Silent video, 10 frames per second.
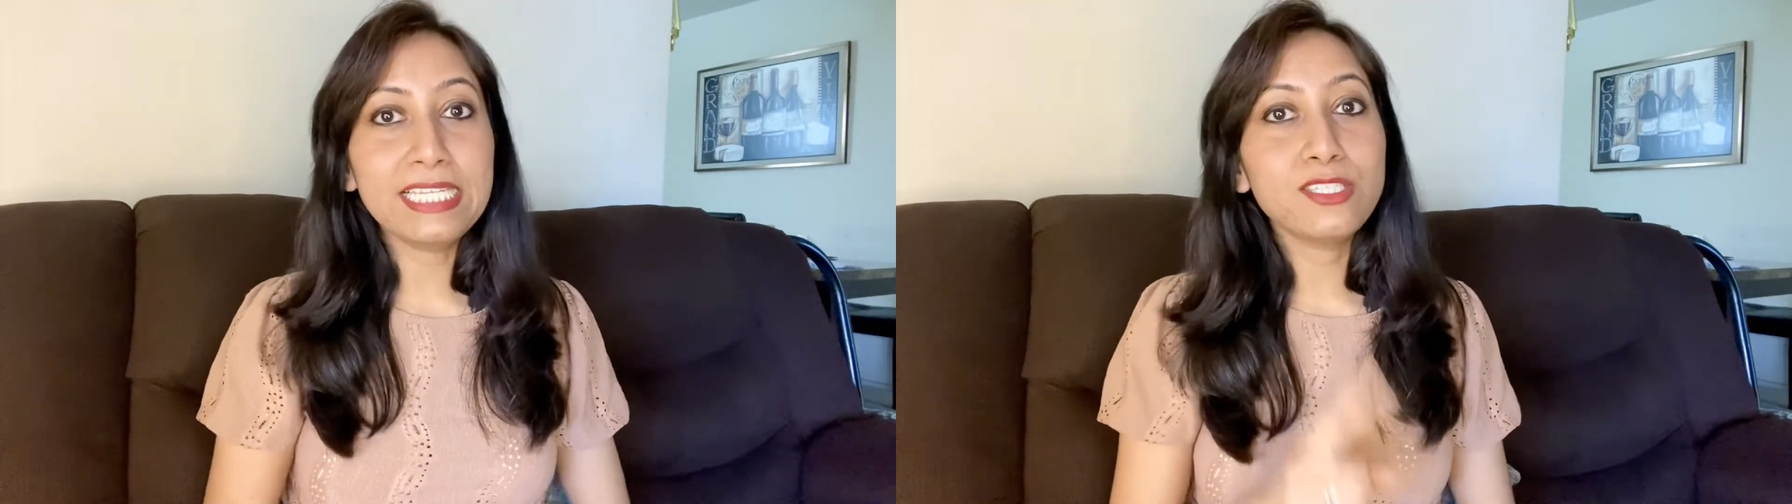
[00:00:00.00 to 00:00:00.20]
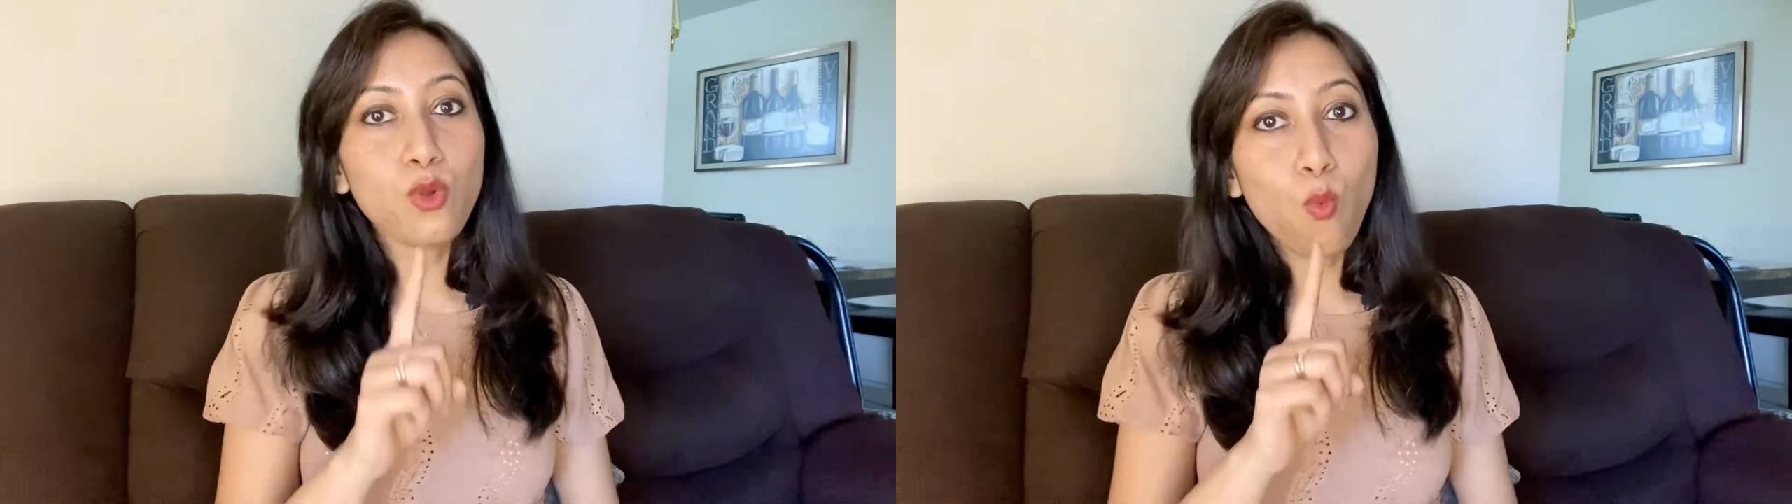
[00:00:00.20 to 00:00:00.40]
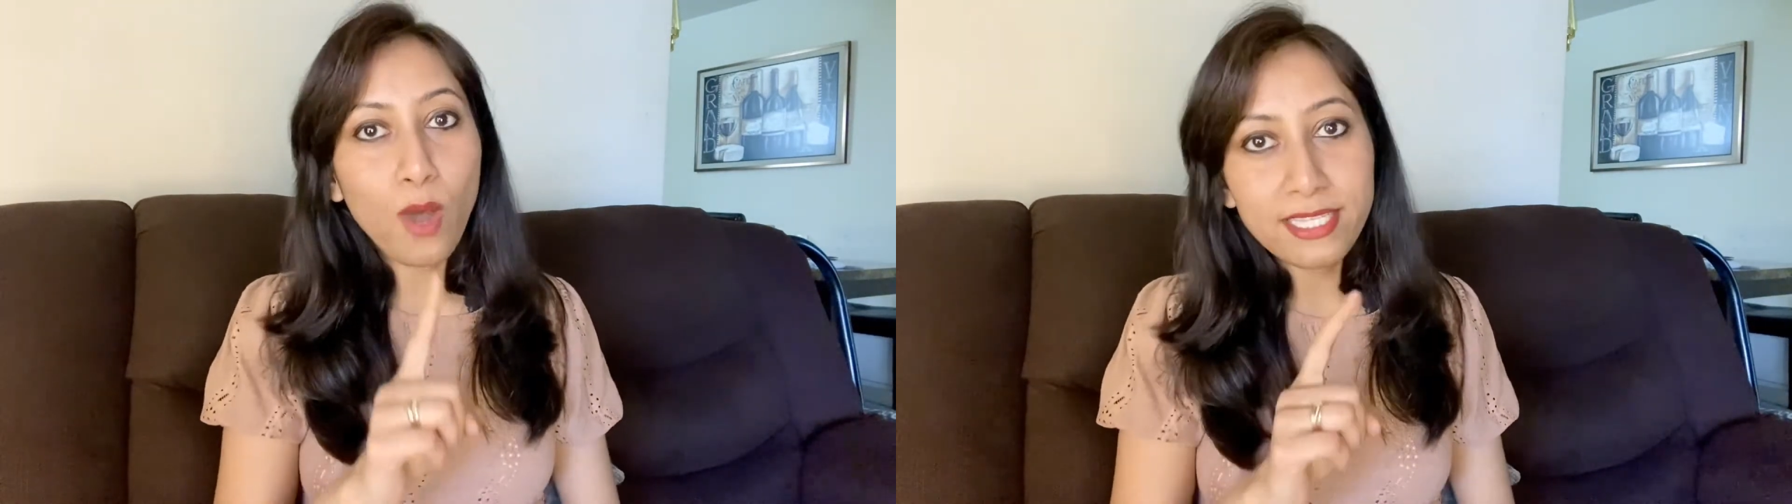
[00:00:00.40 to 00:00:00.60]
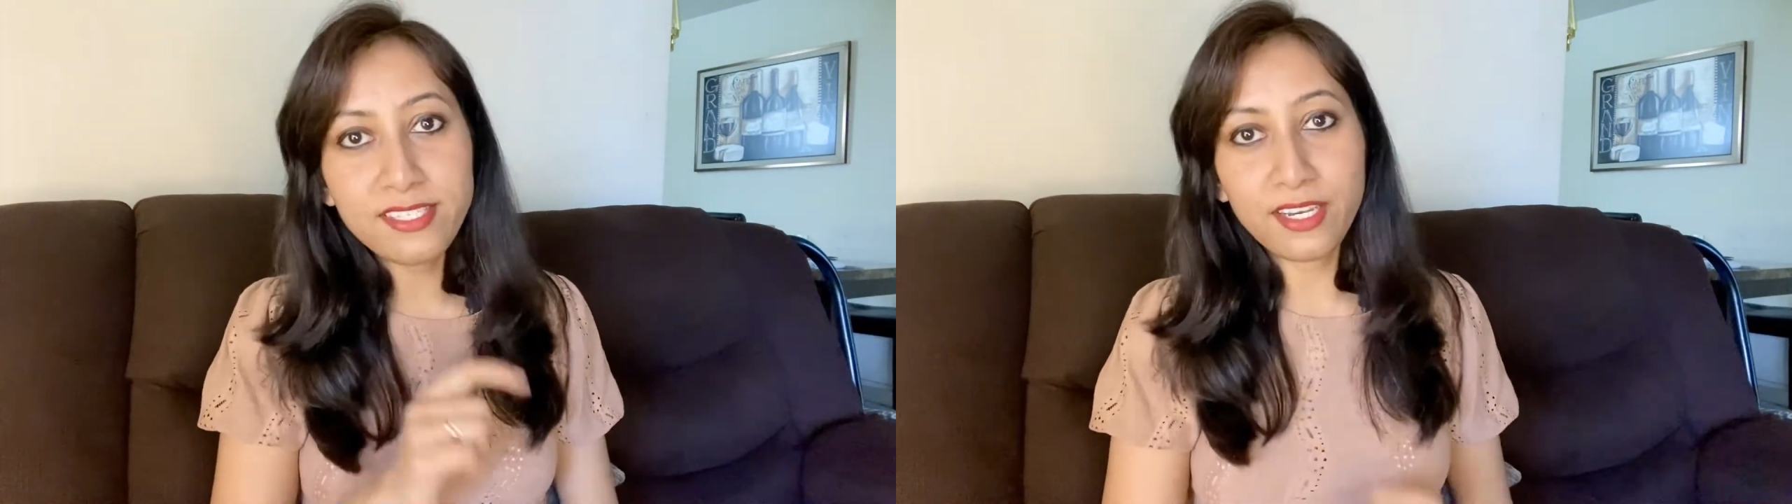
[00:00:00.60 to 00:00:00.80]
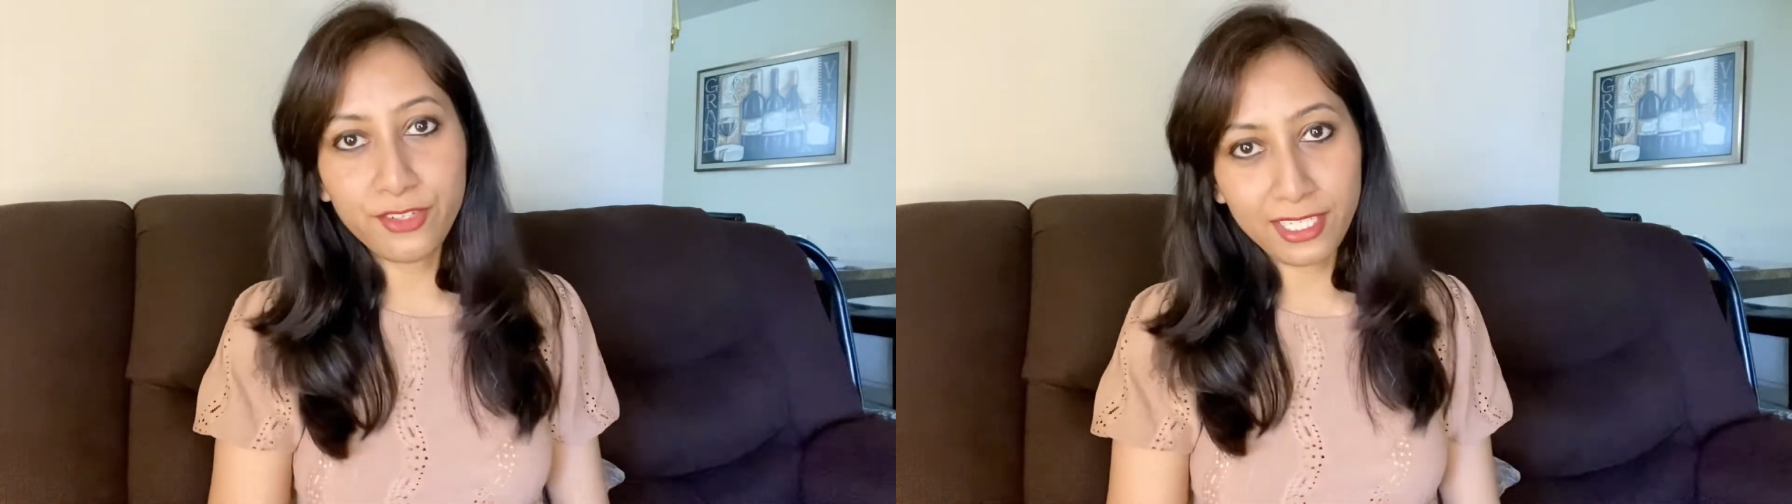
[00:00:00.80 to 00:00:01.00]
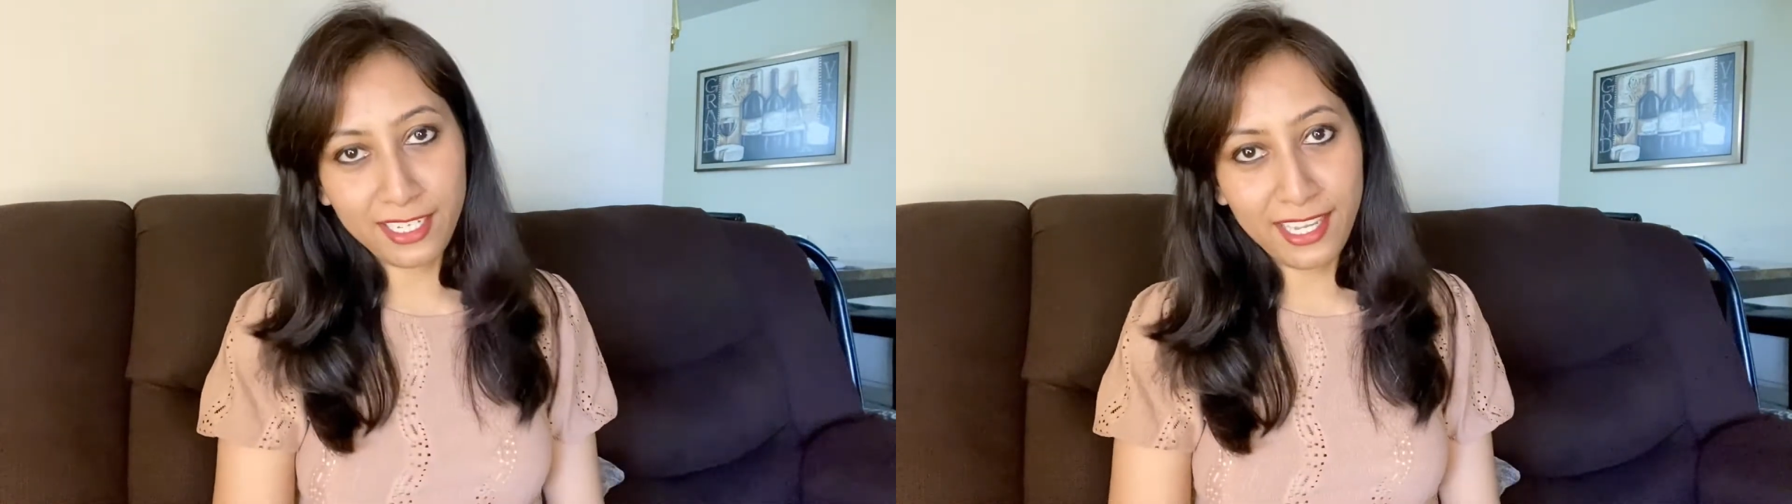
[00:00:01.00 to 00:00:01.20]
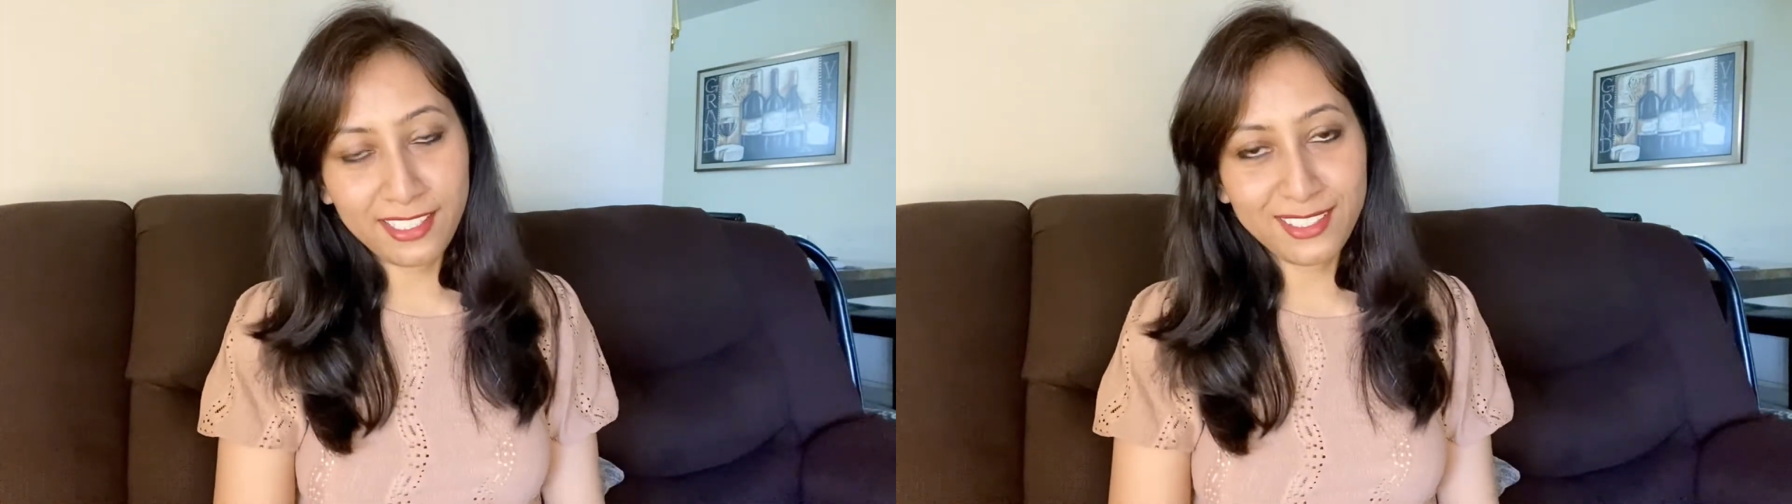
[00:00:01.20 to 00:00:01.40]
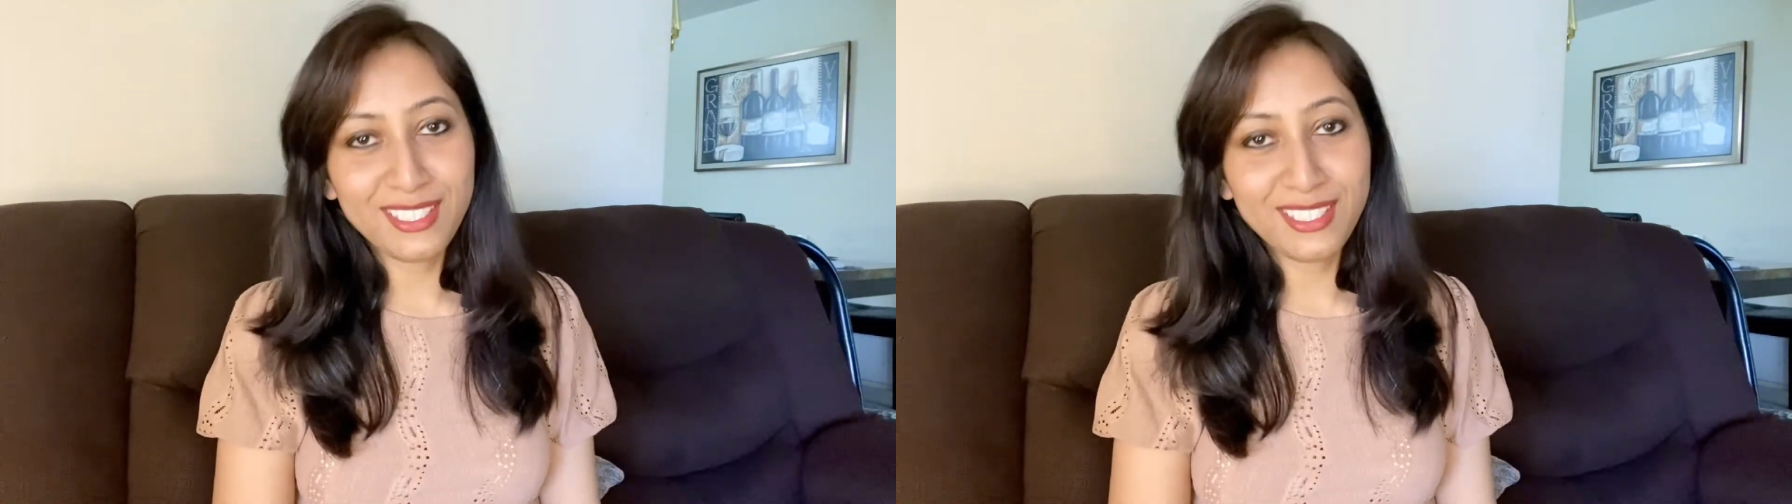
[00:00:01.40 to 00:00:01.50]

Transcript: one central character.